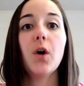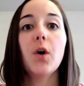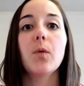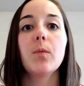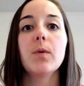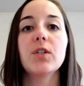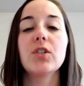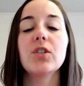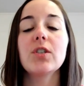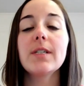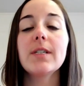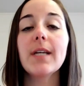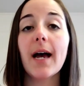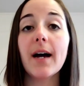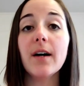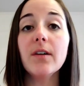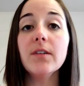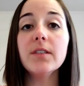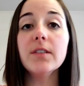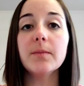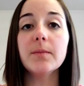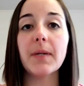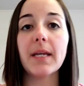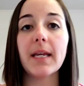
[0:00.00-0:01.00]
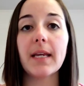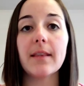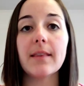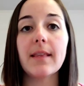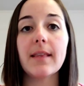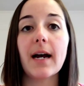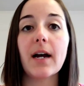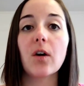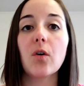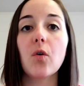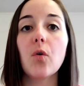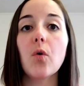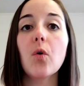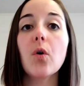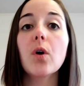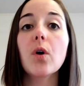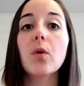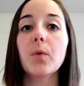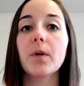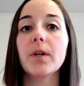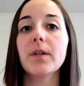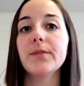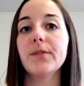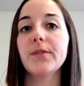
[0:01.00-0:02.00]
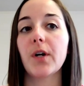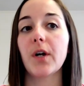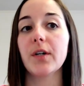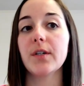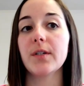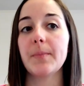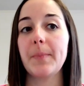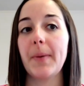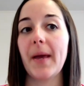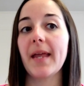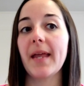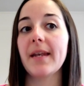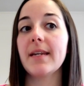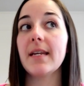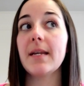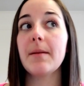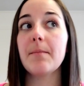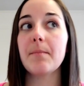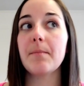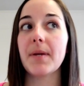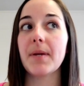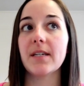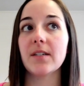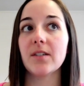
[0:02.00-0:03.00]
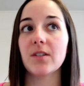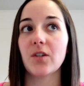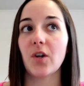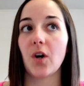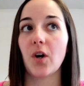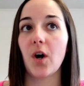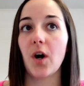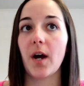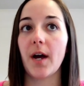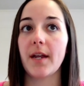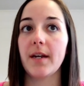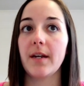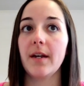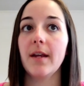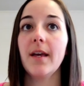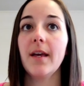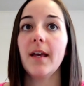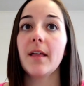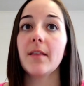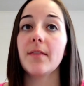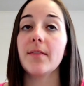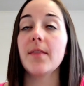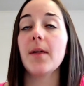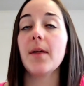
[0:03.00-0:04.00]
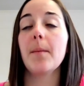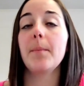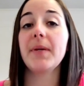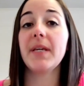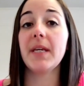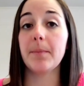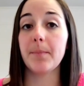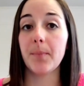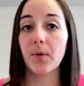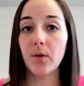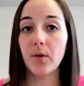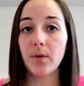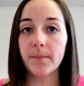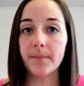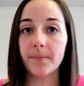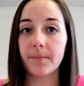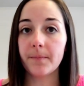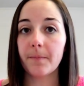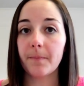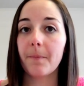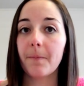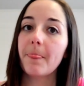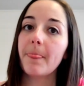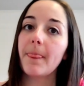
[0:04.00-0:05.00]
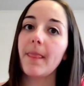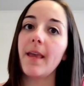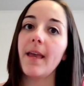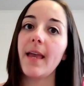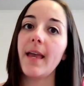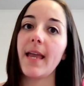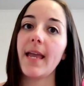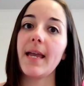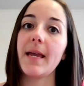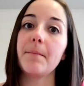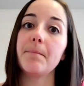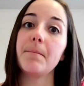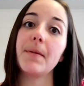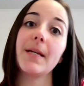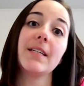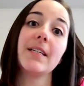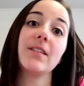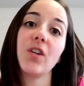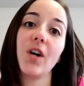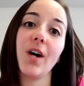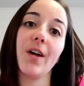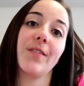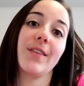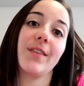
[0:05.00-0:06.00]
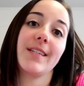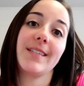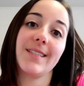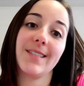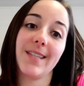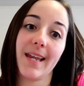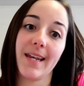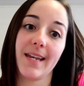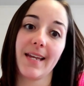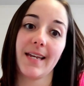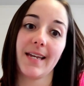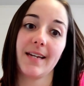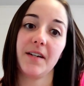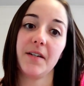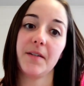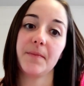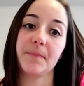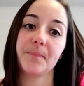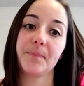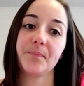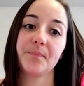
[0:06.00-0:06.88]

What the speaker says: which tells me that core words are dependent based on the people and based on the setting.